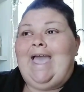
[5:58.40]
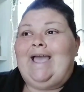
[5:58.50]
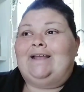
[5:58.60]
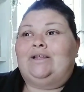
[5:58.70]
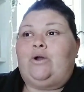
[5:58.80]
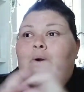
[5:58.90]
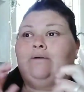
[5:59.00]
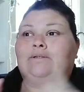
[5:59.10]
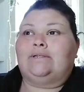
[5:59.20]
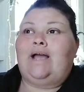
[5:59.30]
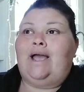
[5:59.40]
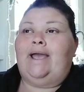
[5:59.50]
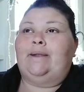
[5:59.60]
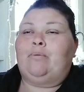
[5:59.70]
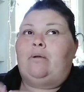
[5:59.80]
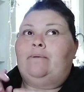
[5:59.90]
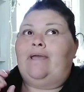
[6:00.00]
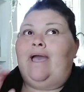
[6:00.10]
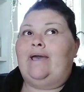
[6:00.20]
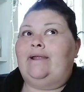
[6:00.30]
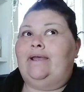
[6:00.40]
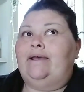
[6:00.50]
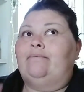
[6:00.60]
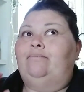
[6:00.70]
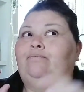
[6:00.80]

and go outside, probably edit,